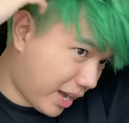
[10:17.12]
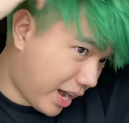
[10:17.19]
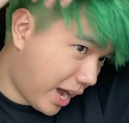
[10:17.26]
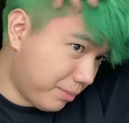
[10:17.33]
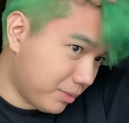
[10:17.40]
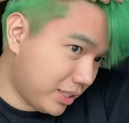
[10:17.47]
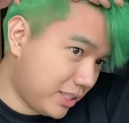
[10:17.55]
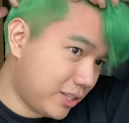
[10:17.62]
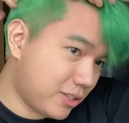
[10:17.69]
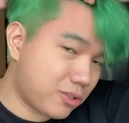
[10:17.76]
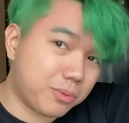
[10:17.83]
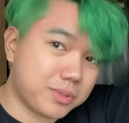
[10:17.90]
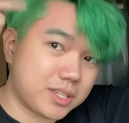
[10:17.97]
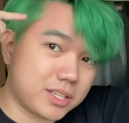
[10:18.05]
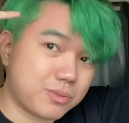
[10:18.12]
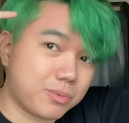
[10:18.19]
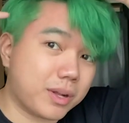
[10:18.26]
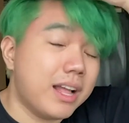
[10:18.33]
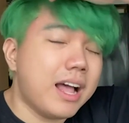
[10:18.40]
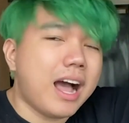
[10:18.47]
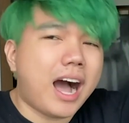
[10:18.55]
I'm leaning towards this
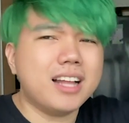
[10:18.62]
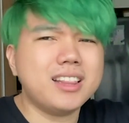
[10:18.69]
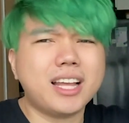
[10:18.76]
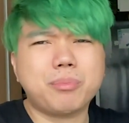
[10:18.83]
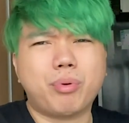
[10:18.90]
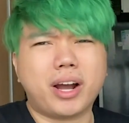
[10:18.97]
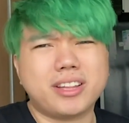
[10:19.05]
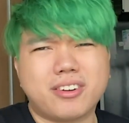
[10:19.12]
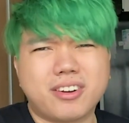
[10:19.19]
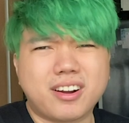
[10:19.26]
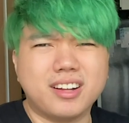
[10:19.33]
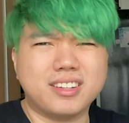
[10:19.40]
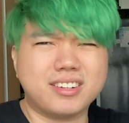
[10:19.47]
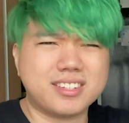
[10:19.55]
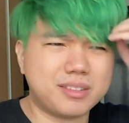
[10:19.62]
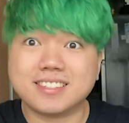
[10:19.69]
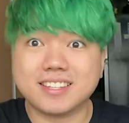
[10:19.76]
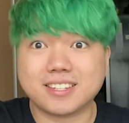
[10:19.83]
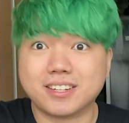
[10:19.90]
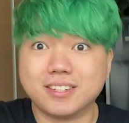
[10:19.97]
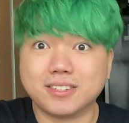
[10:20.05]
one. I like brighter colors.
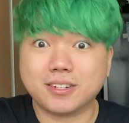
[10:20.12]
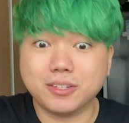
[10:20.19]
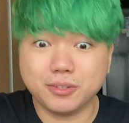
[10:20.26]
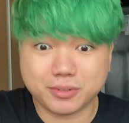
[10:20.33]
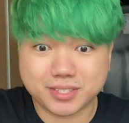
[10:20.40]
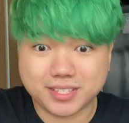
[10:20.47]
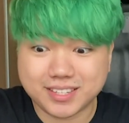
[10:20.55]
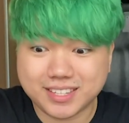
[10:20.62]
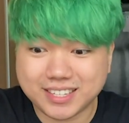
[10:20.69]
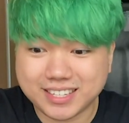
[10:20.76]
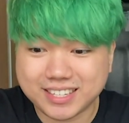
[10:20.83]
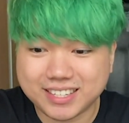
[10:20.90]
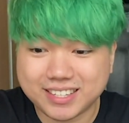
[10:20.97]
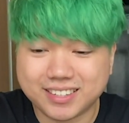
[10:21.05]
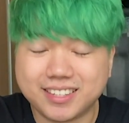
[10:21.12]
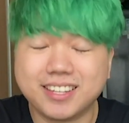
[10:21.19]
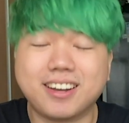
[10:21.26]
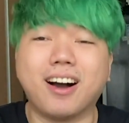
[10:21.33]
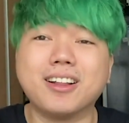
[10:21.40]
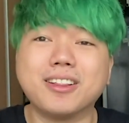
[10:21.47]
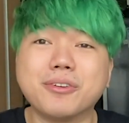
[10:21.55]
This concludes the
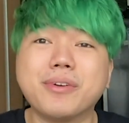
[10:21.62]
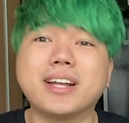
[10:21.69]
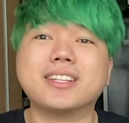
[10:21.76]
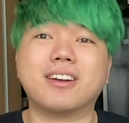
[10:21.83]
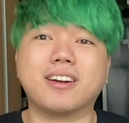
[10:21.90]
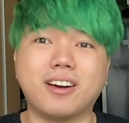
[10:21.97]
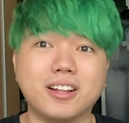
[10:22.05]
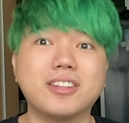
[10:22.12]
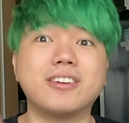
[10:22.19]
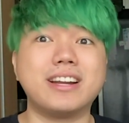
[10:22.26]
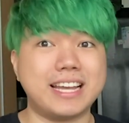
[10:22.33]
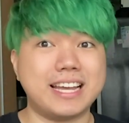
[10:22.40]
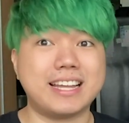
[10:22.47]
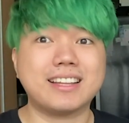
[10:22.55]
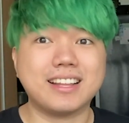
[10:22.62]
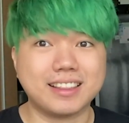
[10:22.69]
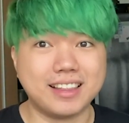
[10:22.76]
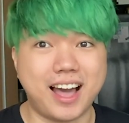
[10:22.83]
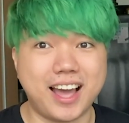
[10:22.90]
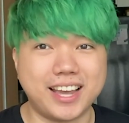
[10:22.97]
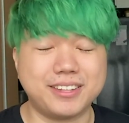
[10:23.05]
Colourette Colour It
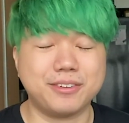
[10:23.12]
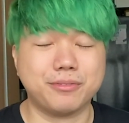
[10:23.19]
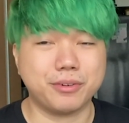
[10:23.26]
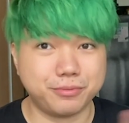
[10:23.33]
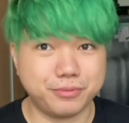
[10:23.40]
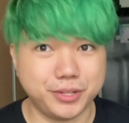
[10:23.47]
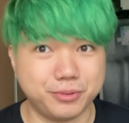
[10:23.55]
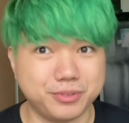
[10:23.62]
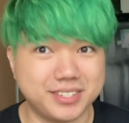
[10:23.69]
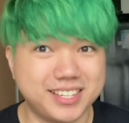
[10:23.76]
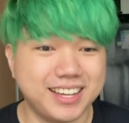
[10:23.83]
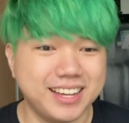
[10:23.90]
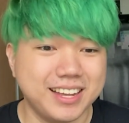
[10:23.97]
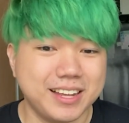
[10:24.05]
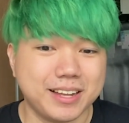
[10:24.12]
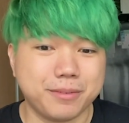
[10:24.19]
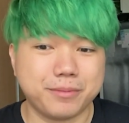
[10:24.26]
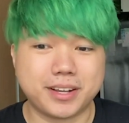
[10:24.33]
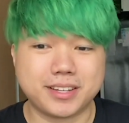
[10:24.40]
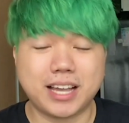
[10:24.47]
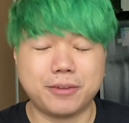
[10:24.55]
line reviews,
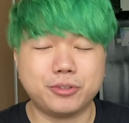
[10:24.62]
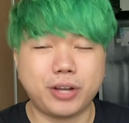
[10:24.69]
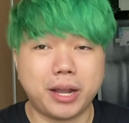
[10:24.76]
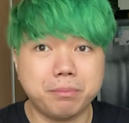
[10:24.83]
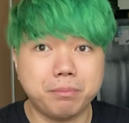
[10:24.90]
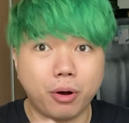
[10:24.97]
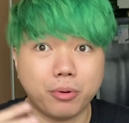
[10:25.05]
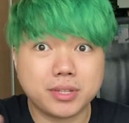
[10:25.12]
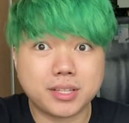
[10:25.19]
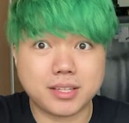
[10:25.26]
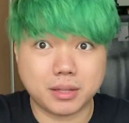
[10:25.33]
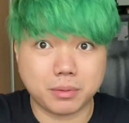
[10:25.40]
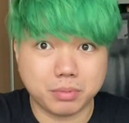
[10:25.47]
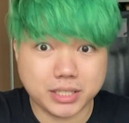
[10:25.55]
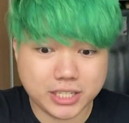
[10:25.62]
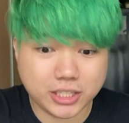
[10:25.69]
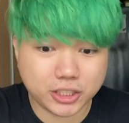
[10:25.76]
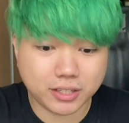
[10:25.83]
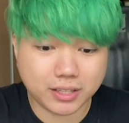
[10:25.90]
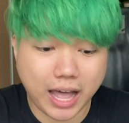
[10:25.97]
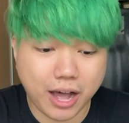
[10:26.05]
because I've tried both the
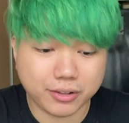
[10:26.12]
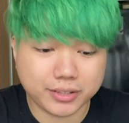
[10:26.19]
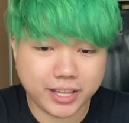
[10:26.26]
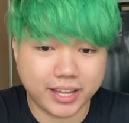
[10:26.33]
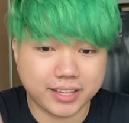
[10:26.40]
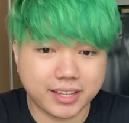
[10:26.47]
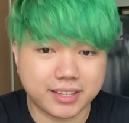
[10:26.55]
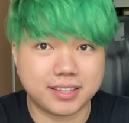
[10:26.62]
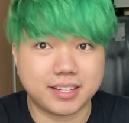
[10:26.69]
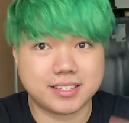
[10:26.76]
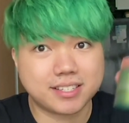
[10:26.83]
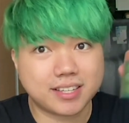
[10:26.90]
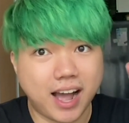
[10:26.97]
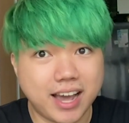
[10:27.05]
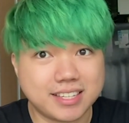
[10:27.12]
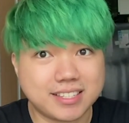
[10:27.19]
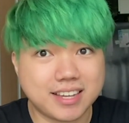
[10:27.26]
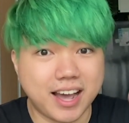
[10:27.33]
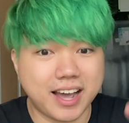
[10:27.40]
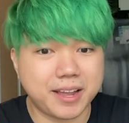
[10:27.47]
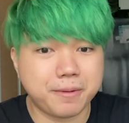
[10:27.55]
bleach cloud and then the sky
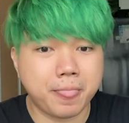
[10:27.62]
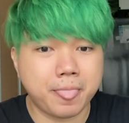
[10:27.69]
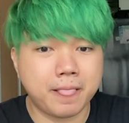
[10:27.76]
dye.